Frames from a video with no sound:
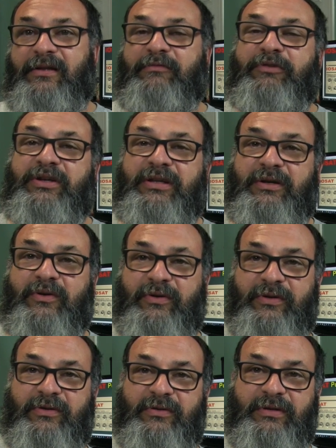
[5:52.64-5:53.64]
really all
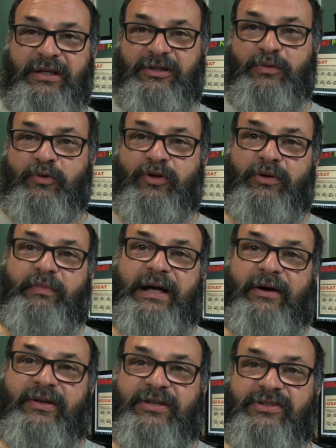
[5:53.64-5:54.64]
you need to worry
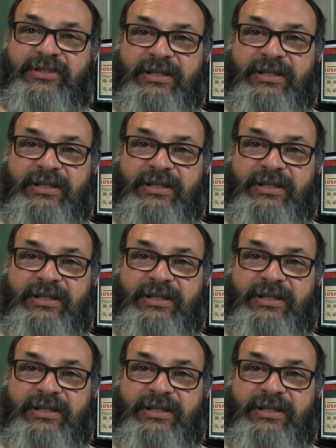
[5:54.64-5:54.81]
about is